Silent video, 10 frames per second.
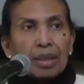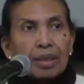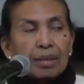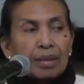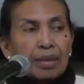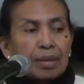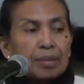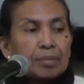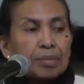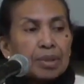And
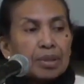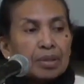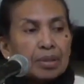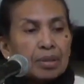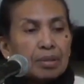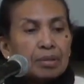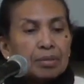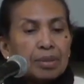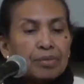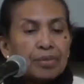um, so
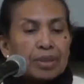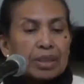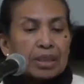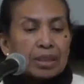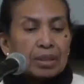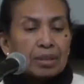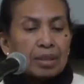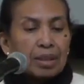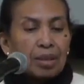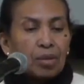the first thing
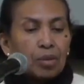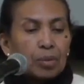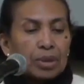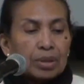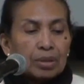that I always